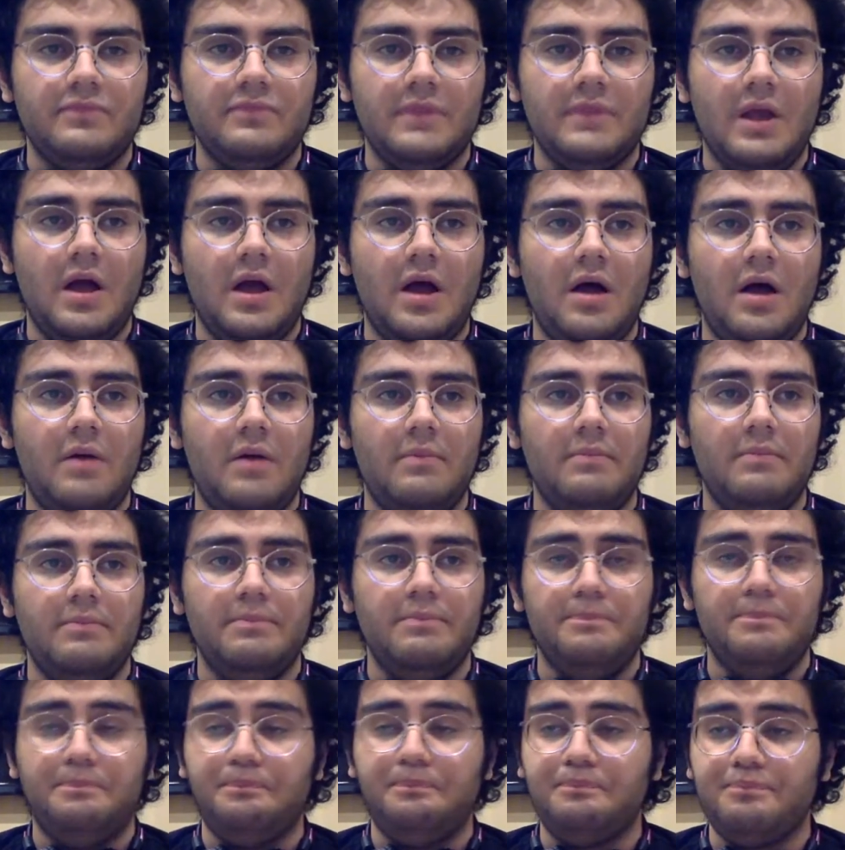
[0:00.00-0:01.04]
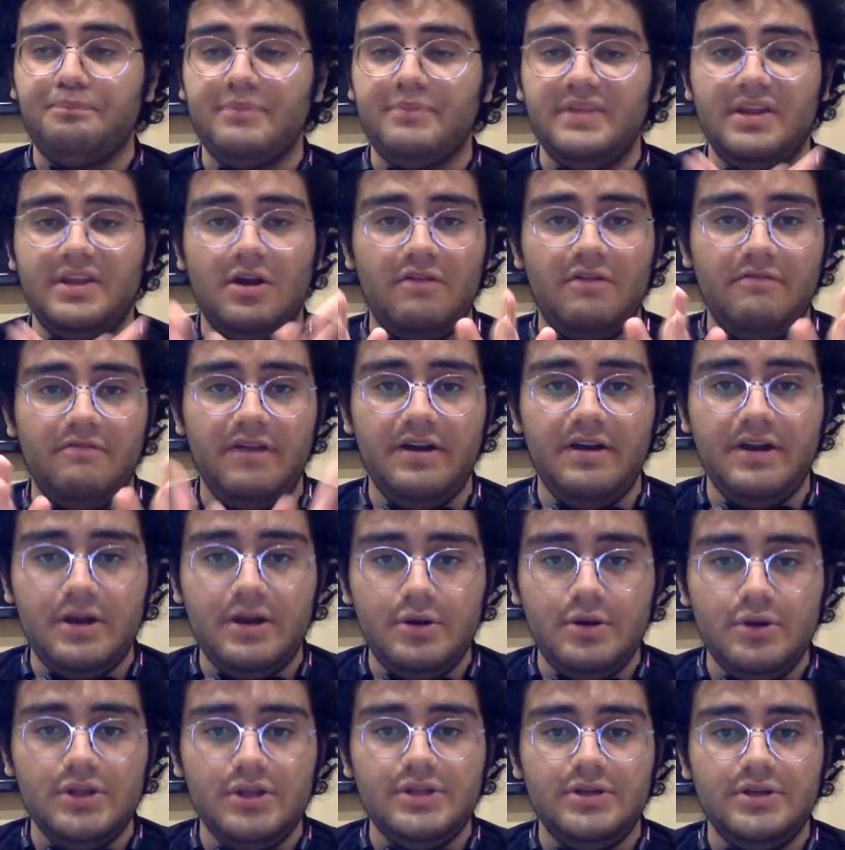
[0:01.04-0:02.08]
Um, they are very
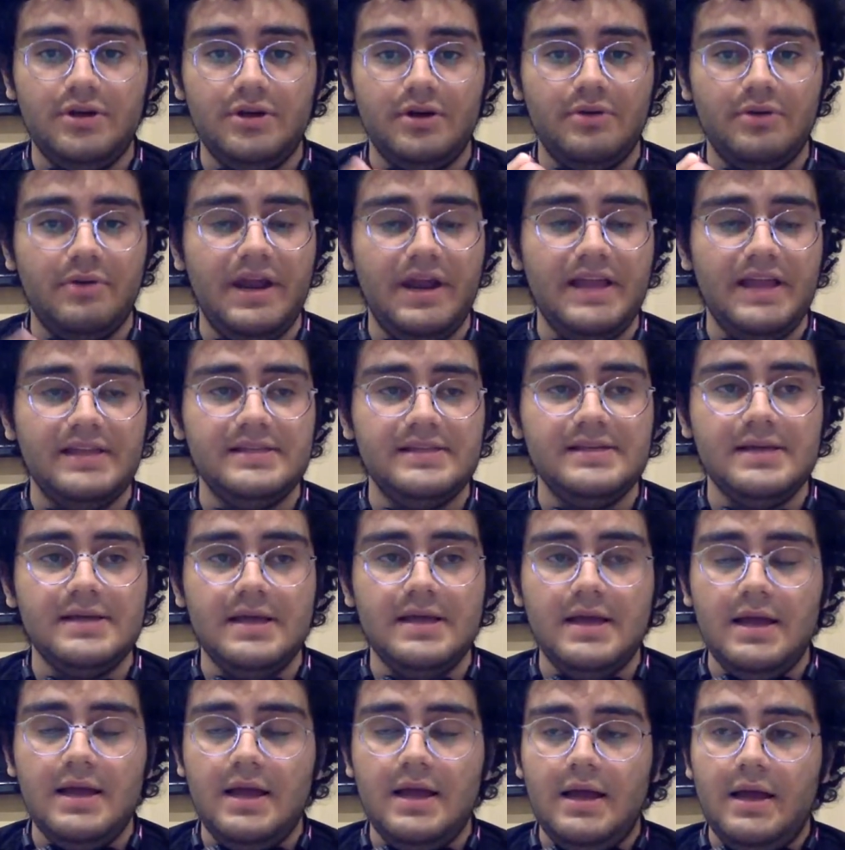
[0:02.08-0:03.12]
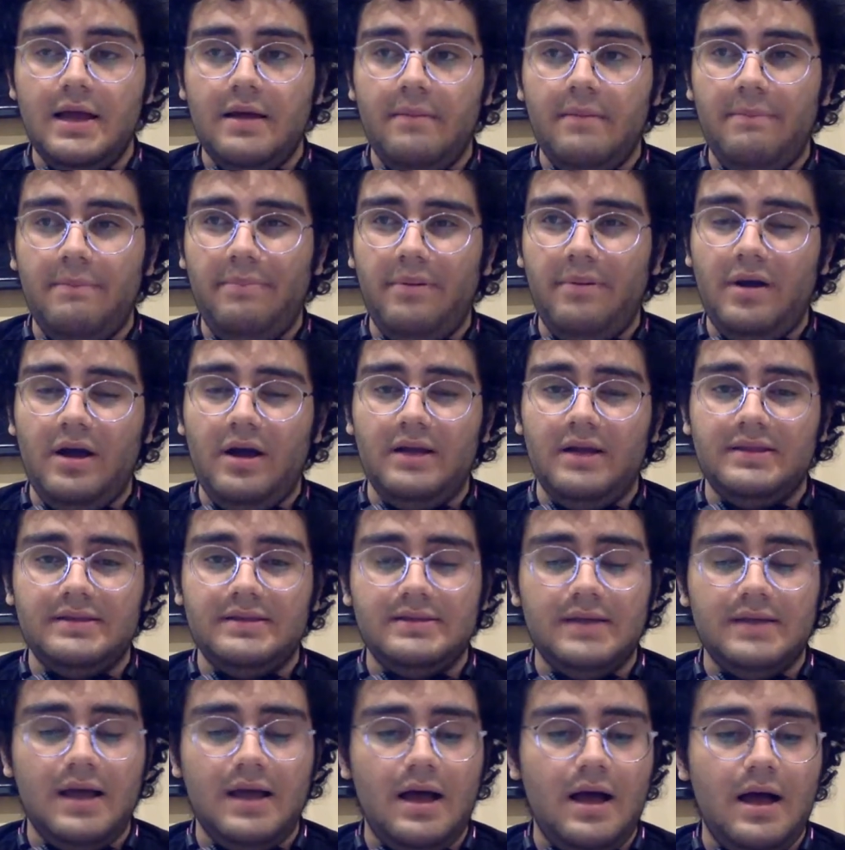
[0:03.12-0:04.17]
good, they're great, but
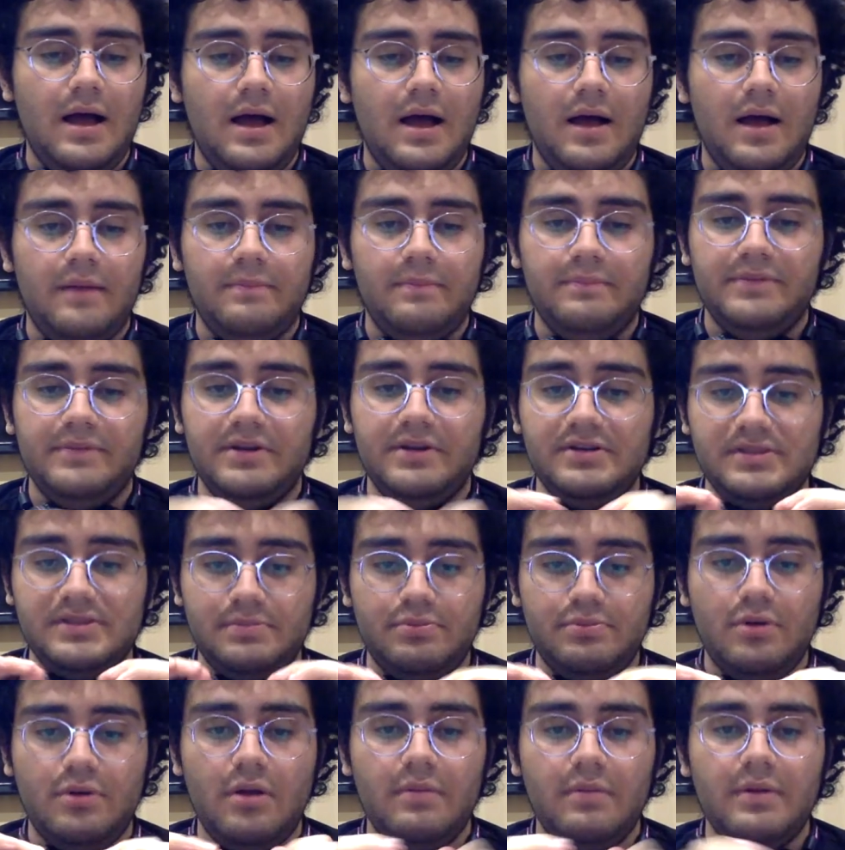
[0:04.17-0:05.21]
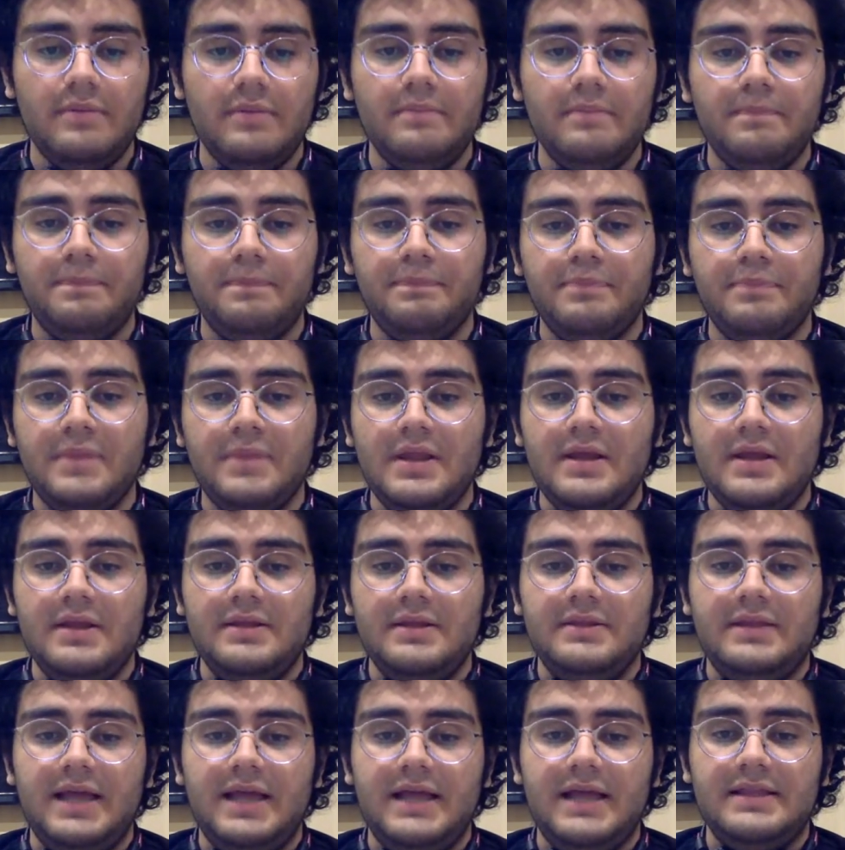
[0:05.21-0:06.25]
there's a problem
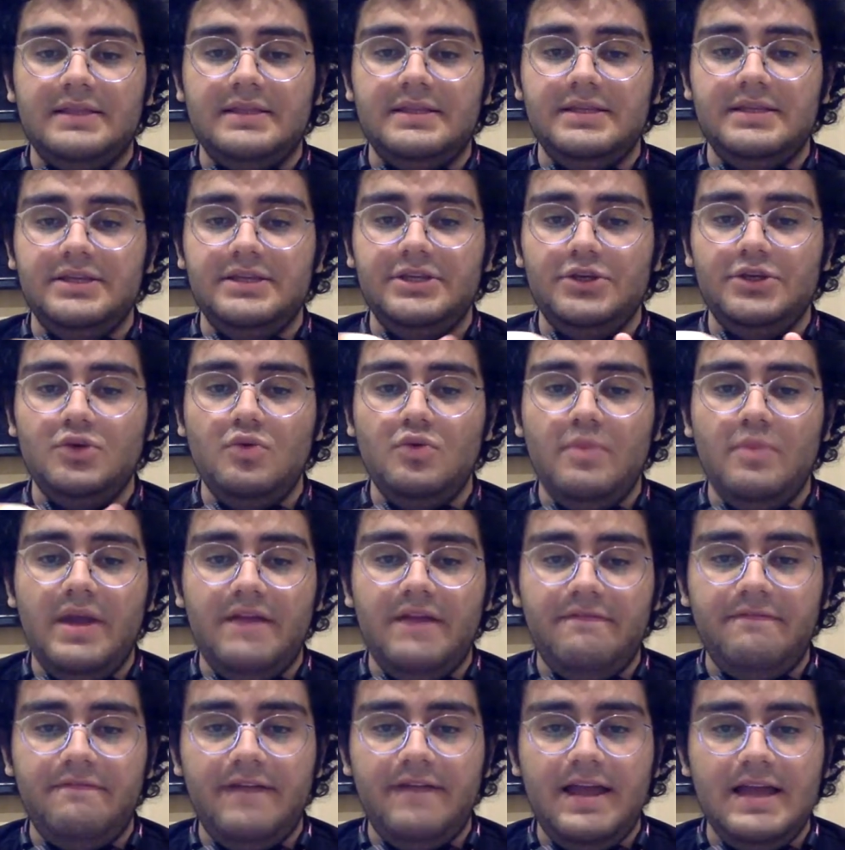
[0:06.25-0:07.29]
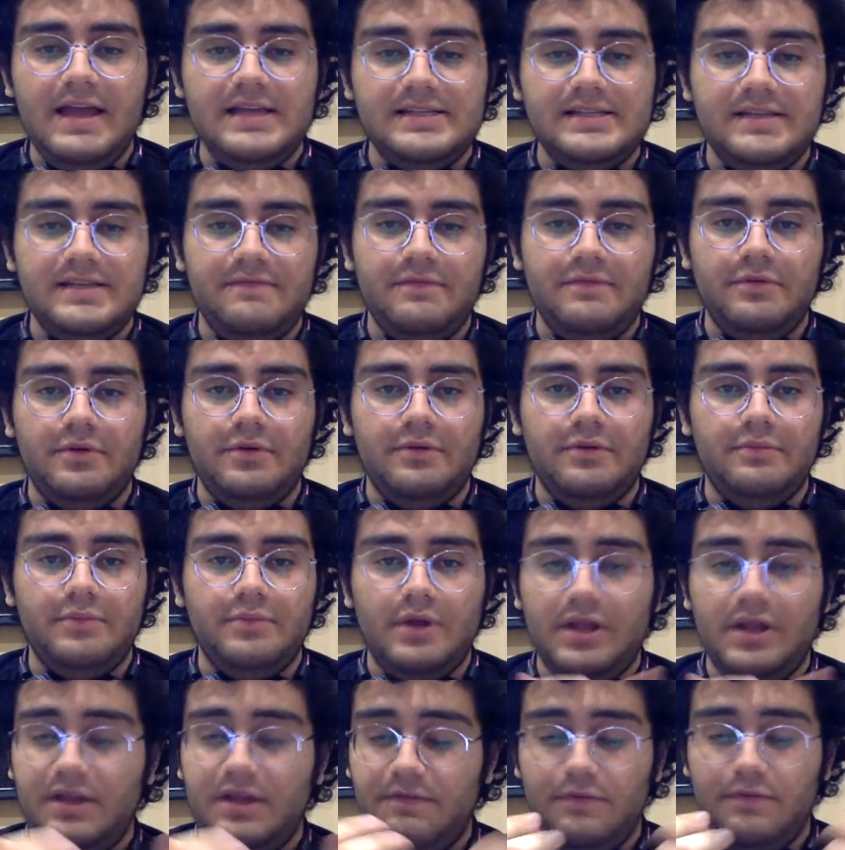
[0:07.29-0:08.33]
that you may face if
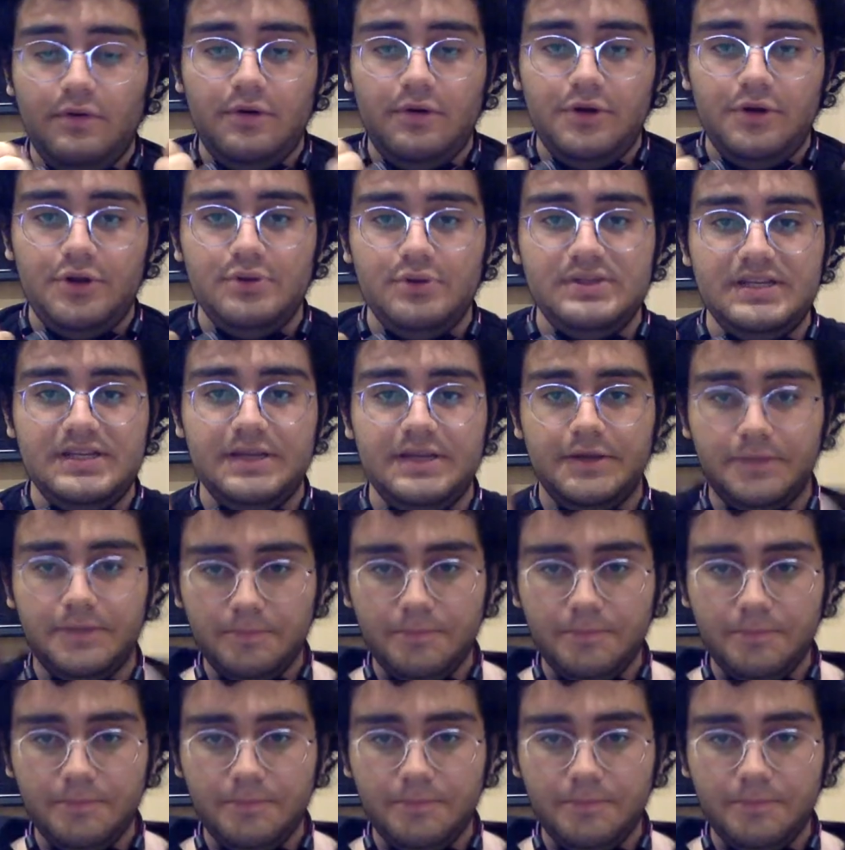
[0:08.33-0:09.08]
you are using